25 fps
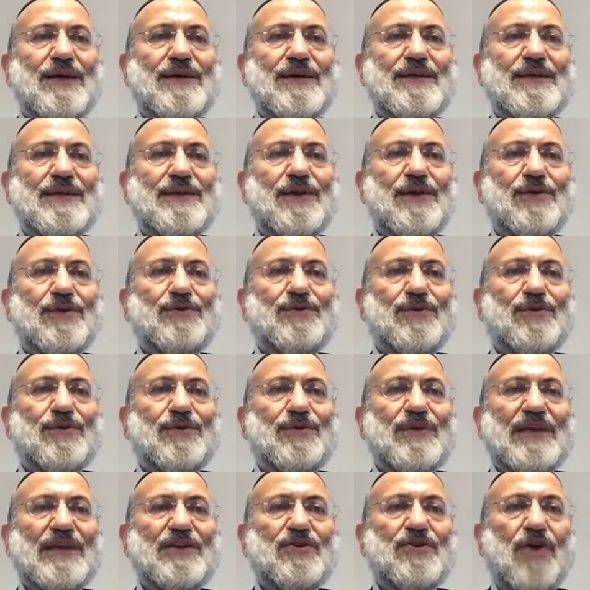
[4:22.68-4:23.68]
in other
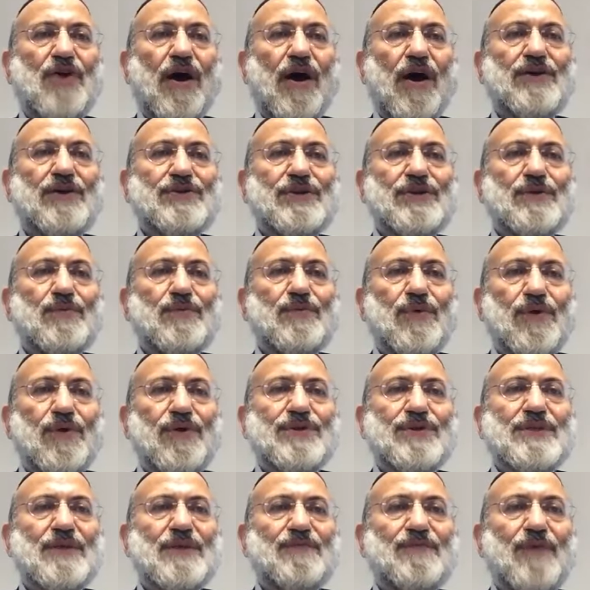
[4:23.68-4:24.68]
words, encouraging
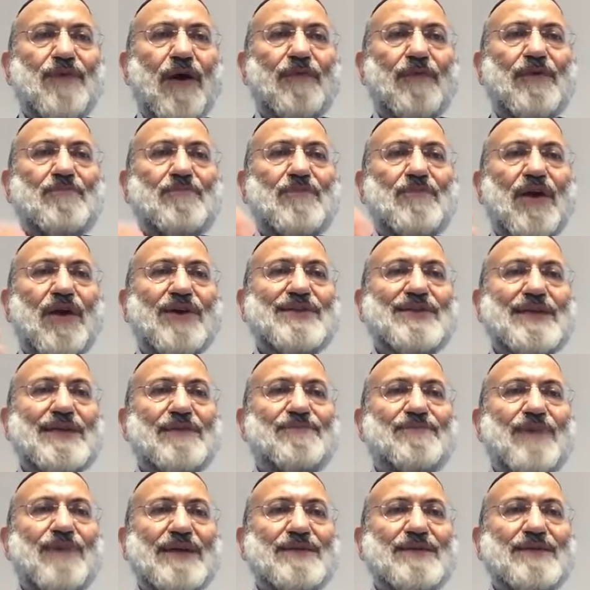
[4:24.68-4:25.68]
words, the flower
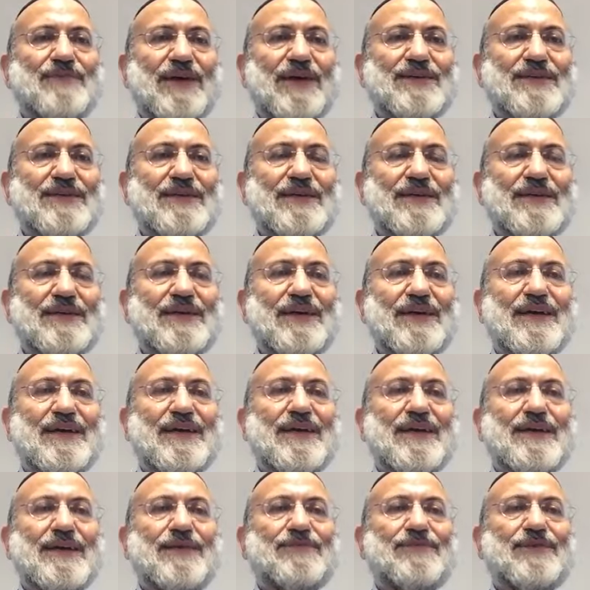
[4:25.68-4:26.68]
blossoms much faster.
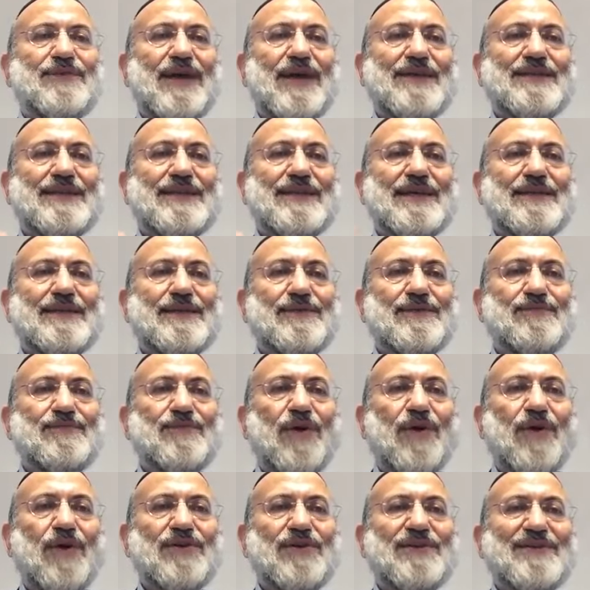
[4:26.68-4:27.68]
If it doesn't
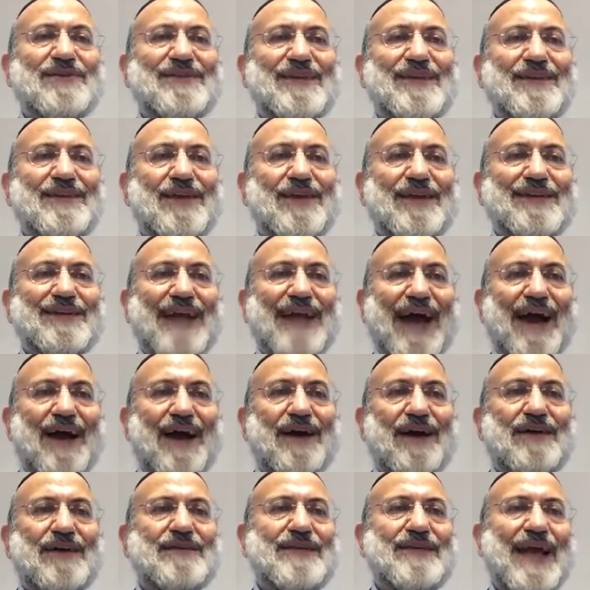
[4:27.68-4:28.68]
talk
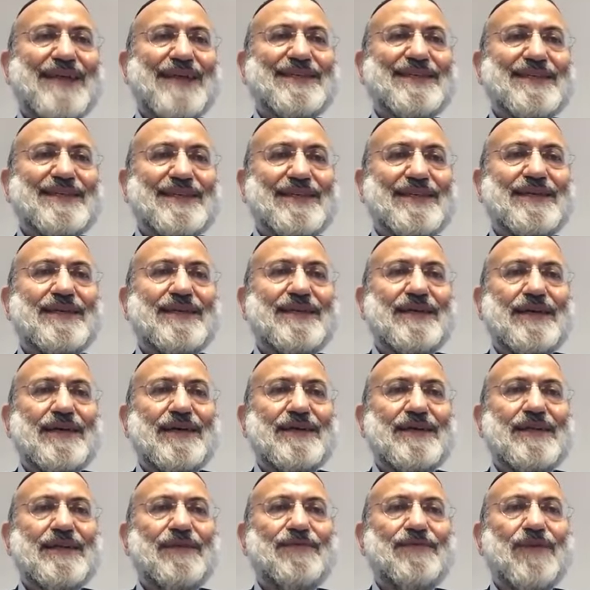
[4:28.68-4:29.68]
nasty,
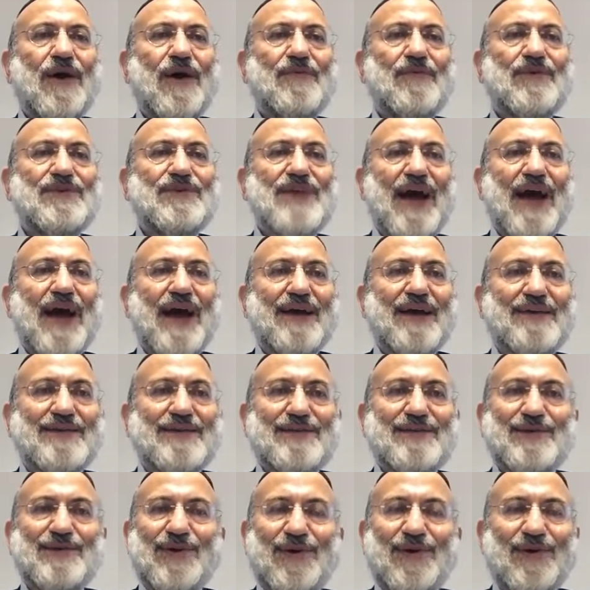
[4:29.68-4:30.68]
the flower dies.
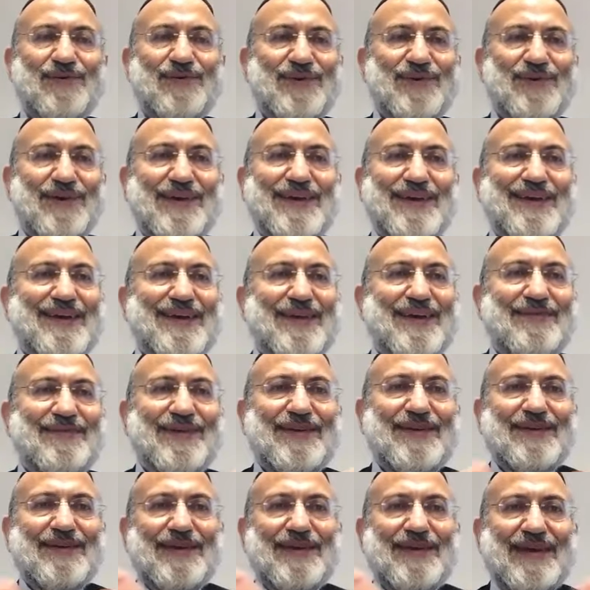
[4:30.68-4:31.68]
You know?
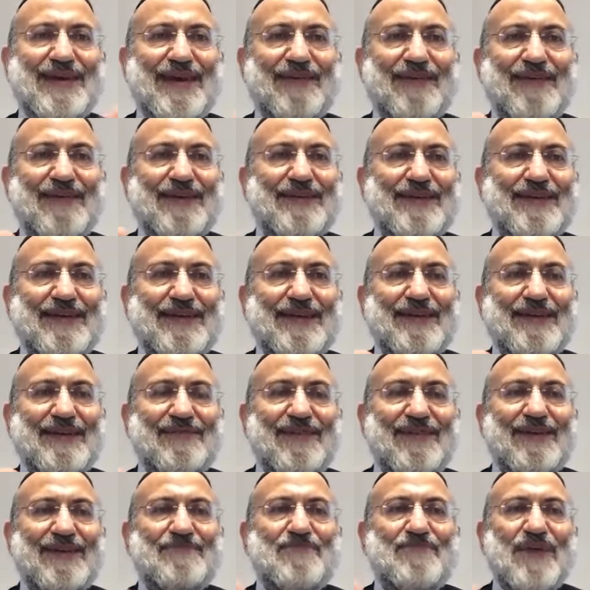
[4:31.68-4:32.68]

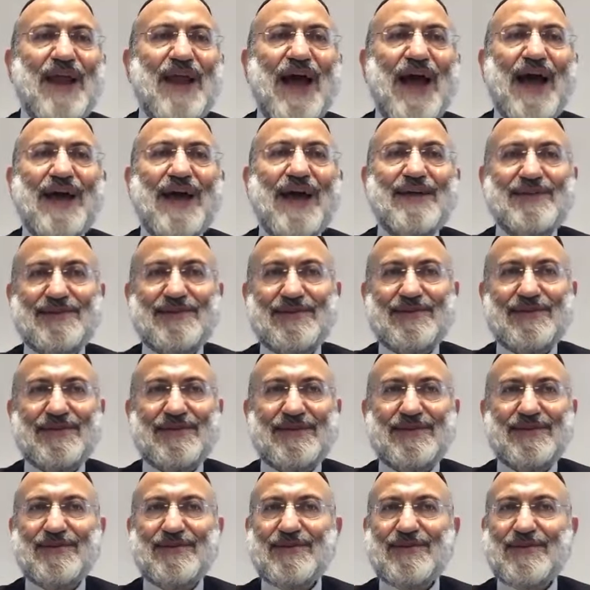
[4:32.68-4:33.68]
Even plants
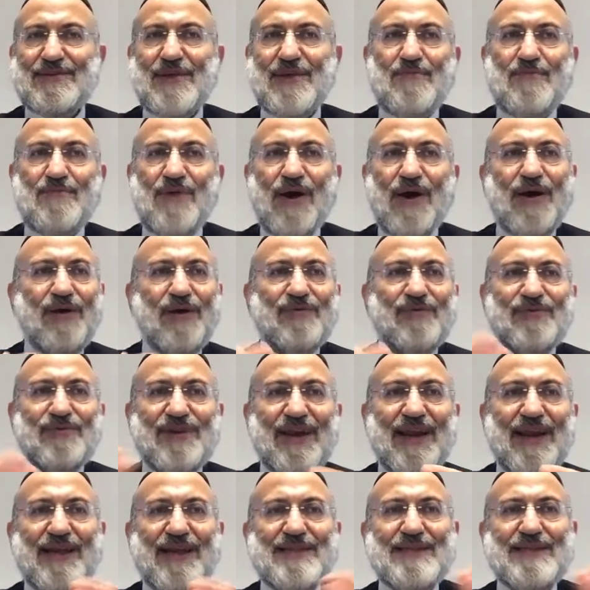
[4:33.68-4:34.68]
somehow
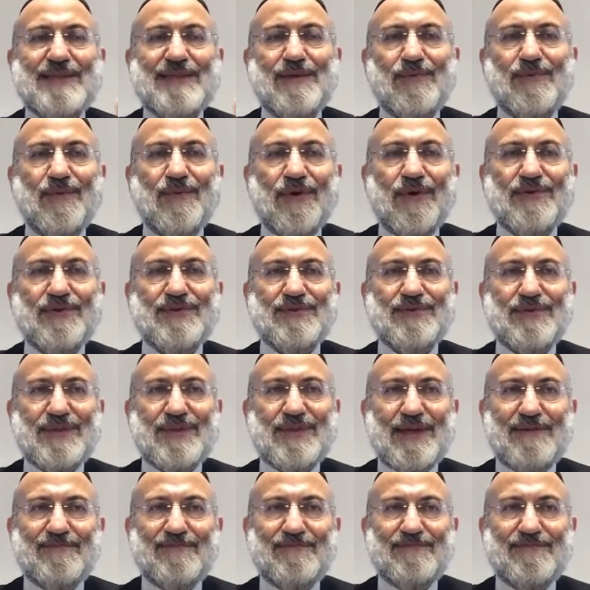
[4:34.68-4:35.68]
relates the words to
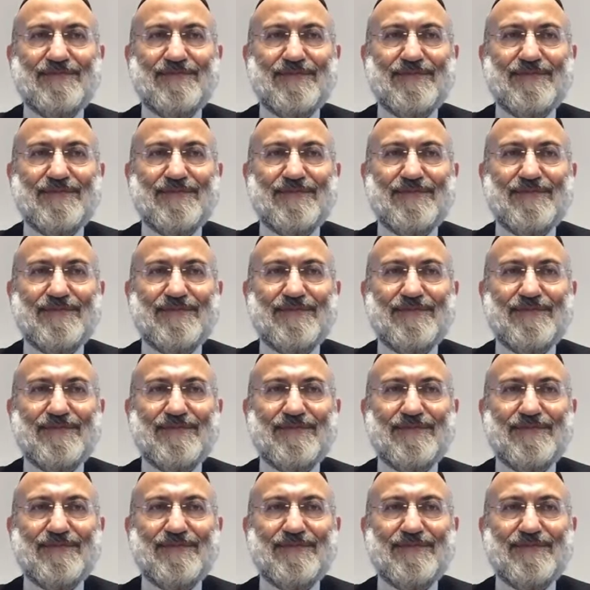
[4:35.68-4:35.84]
them.